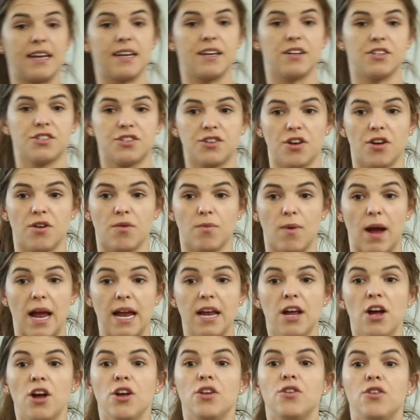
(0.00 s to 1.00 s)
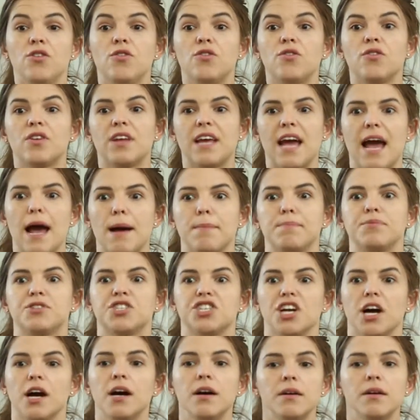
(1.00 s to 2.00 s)
in a certain way, you could
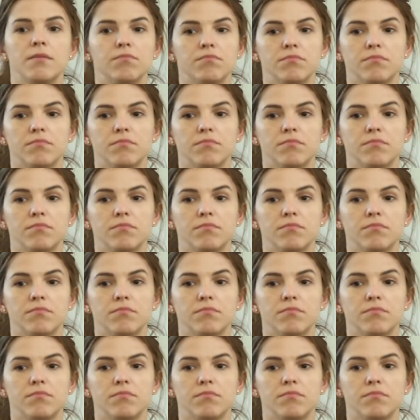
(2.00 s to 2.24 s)
capture